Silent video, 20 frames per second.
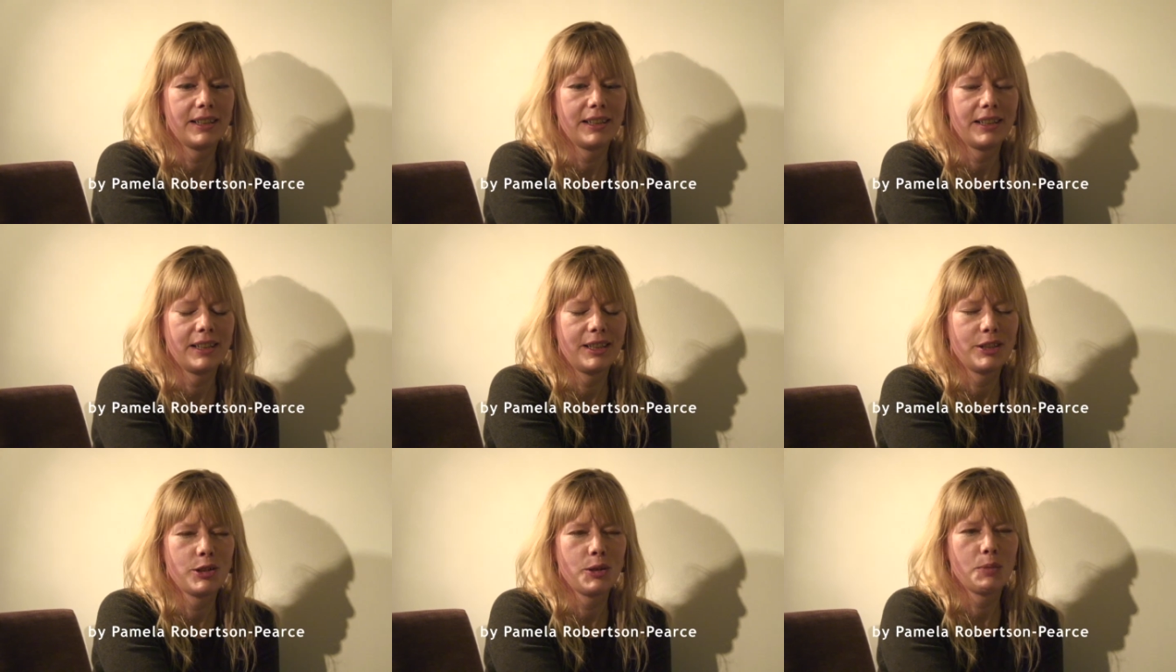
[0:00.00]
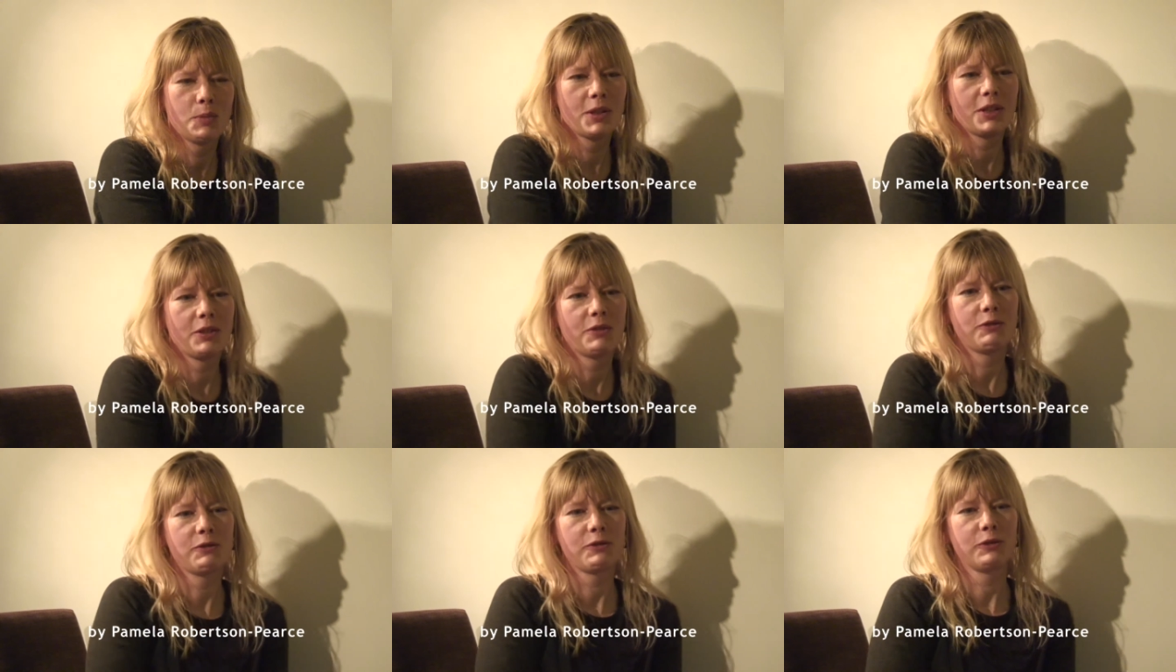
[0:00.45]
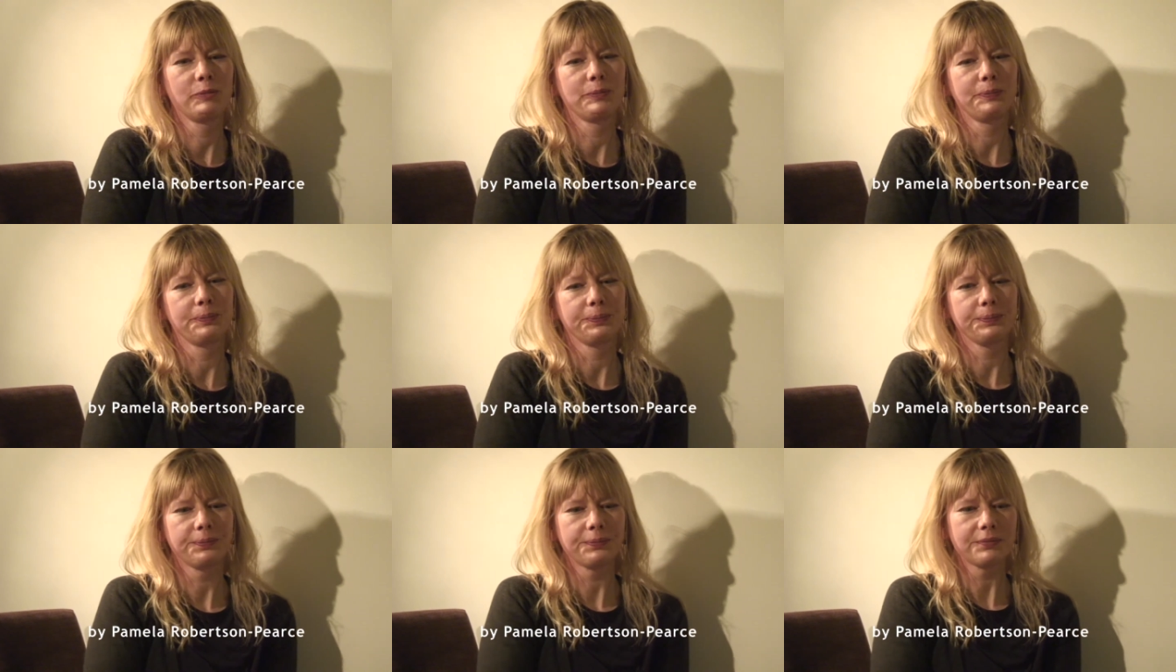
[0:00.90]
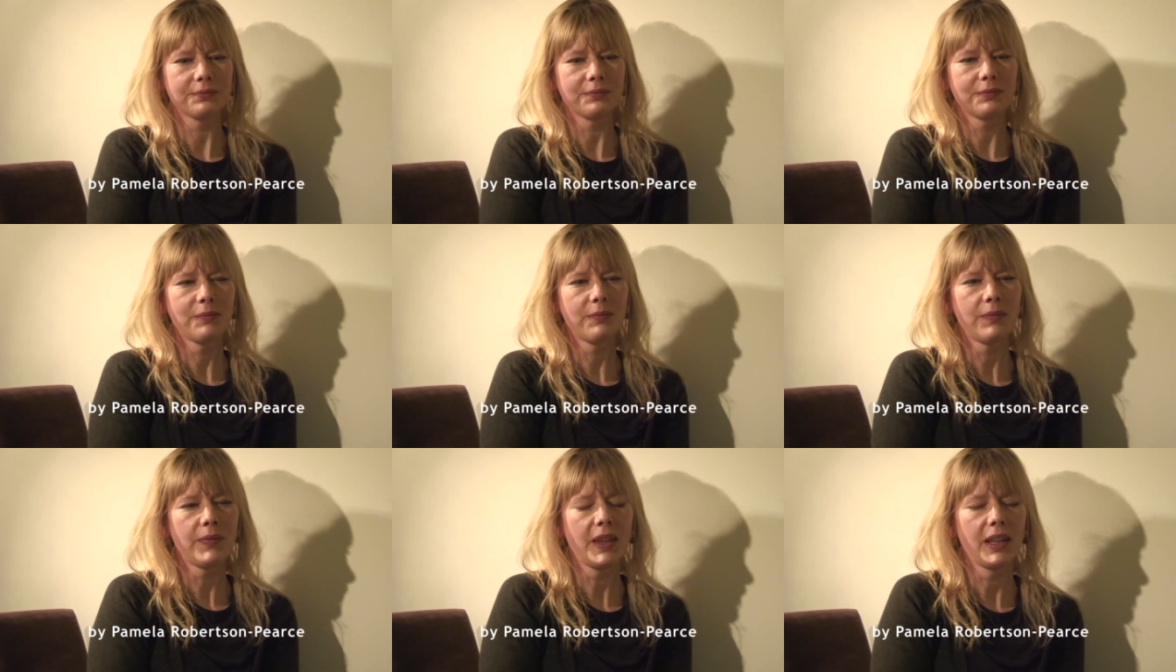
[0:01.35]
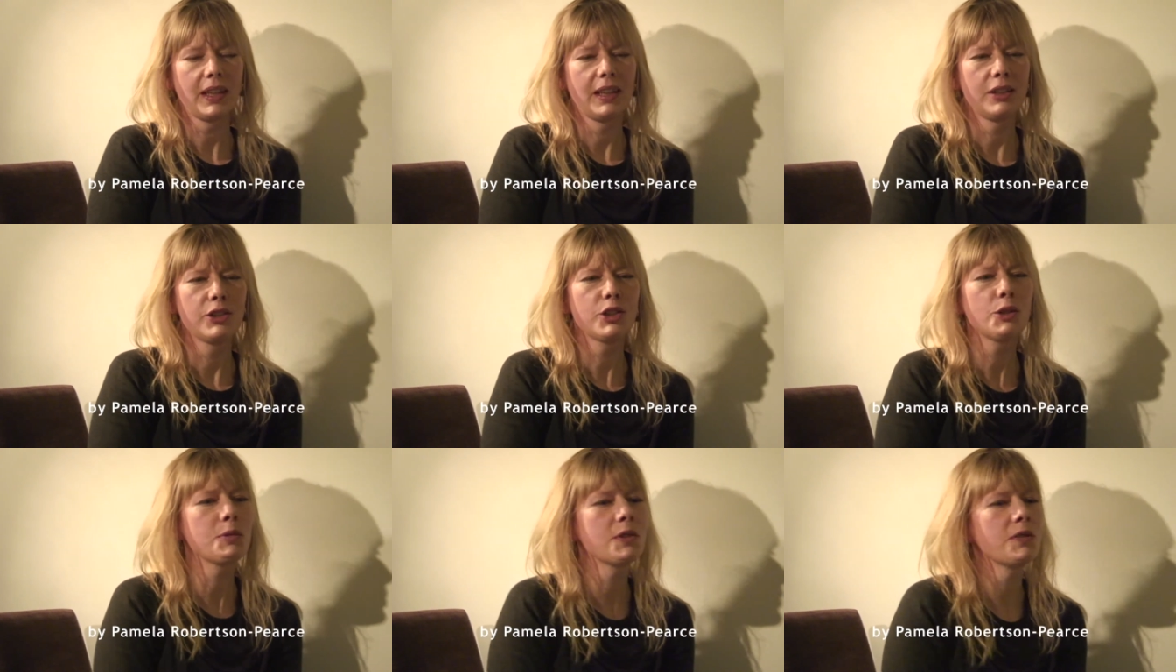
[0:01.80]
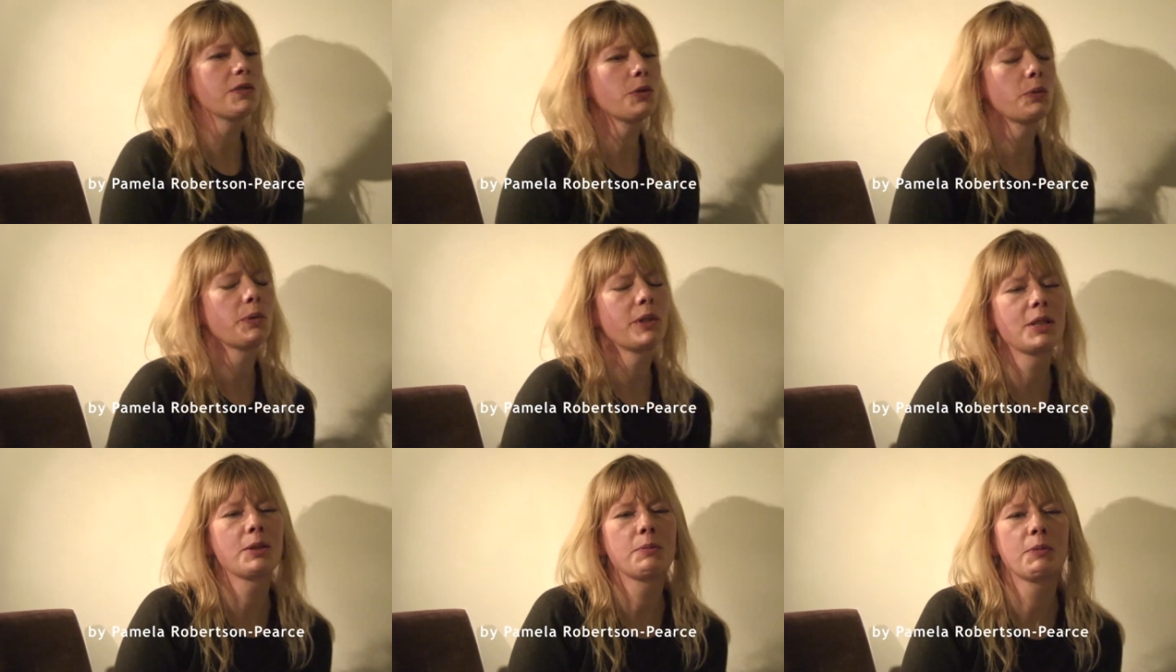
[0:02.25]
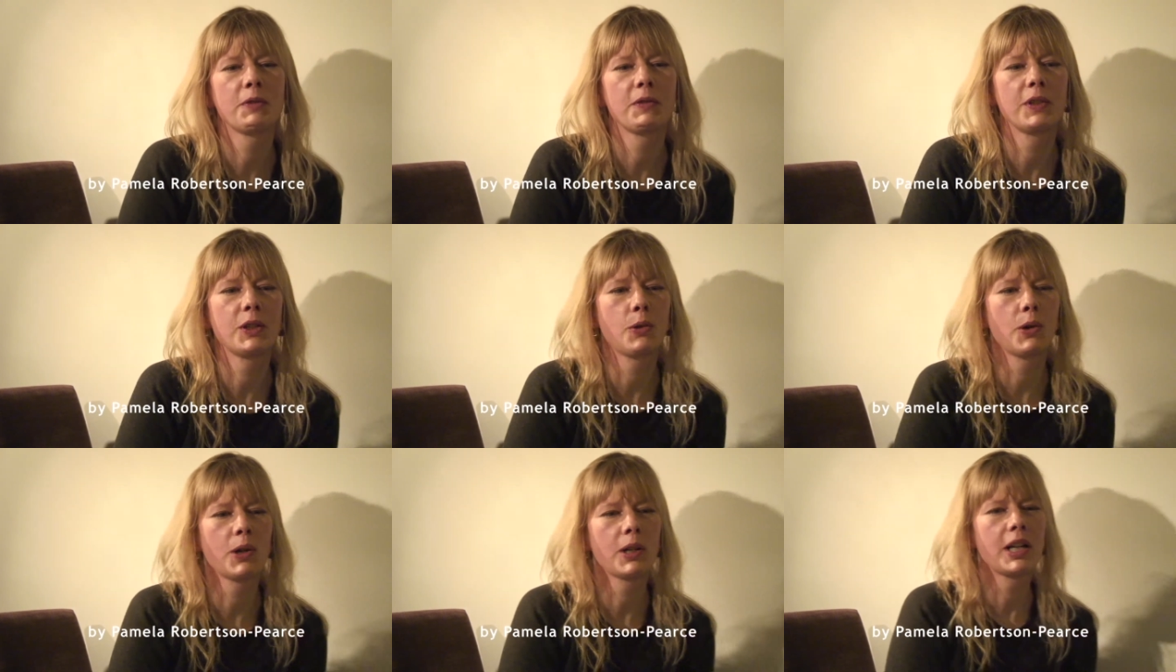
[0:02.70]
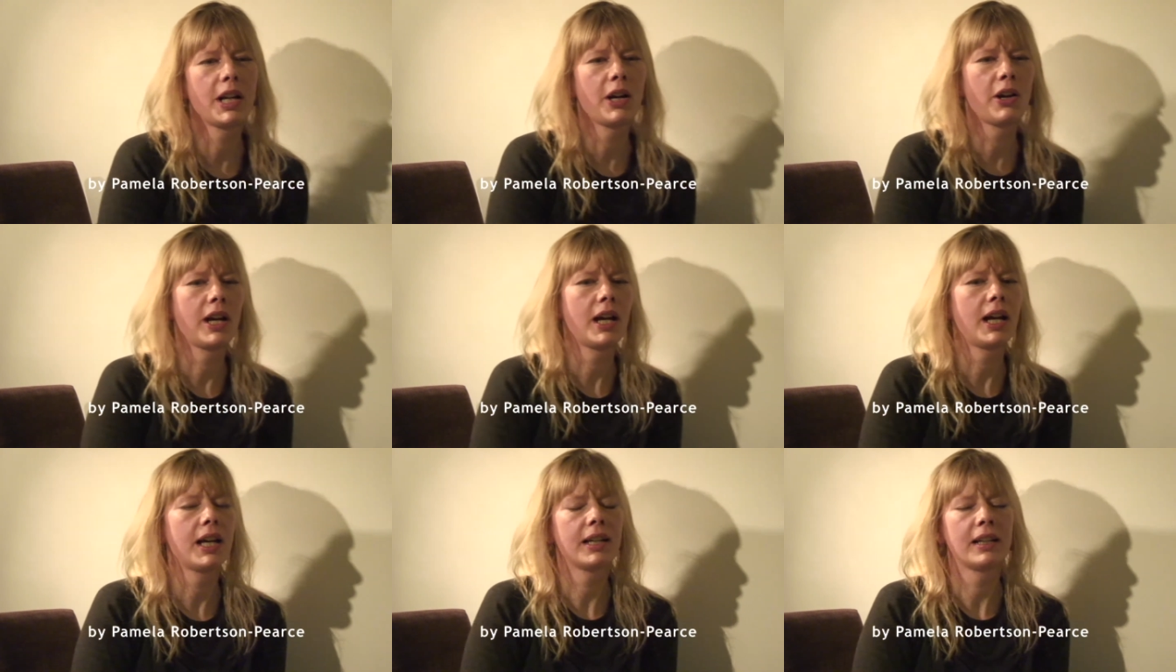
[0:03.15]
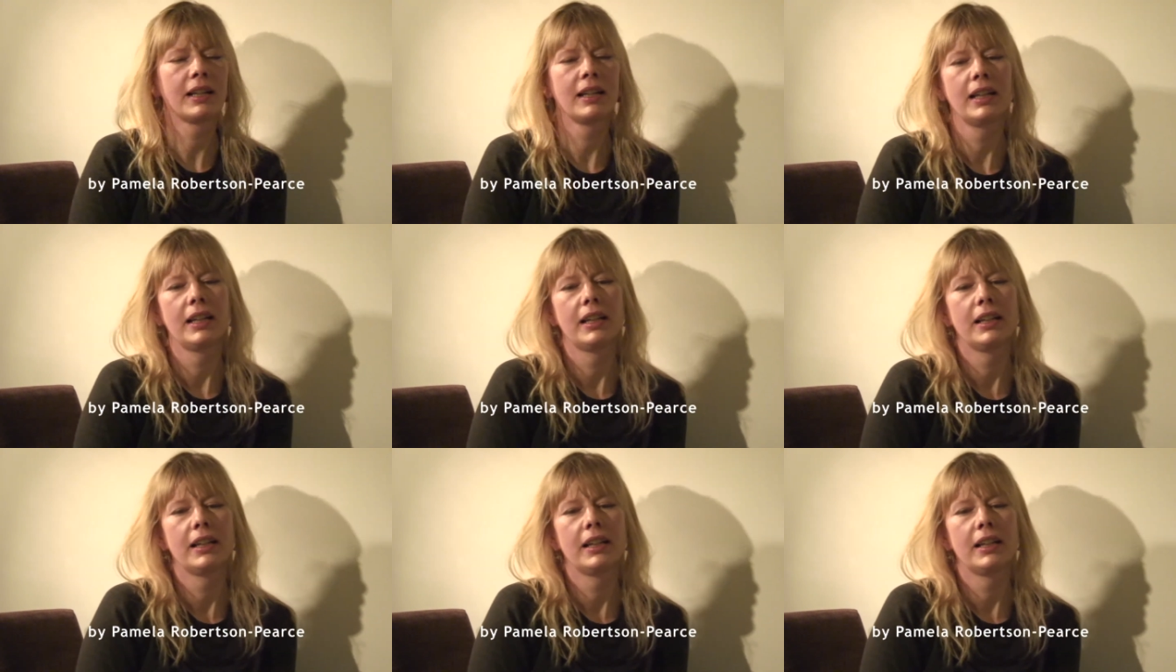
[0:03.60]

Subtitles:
in terms of the wisdom of the ordinary,